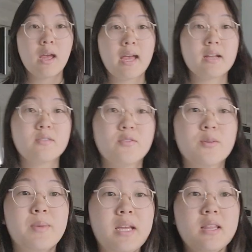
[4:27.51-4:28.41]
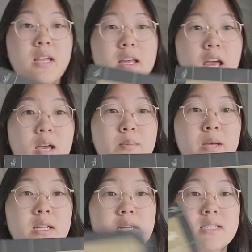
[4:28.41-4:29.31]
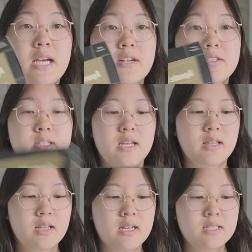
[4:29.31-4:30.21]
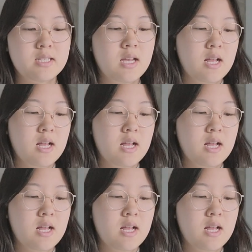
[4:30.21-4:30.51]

And for me, they came in containers like this.